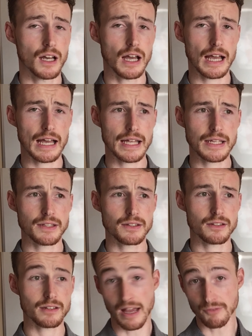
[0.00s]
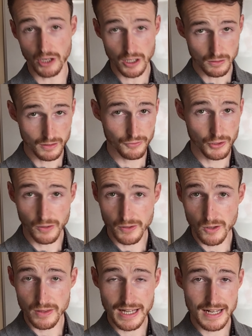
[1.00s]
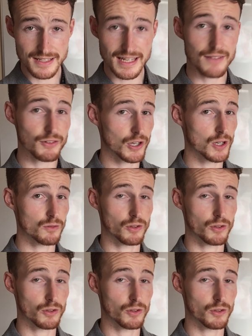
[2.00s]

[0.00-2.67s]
And have a go. If you don't know the answer, have a go.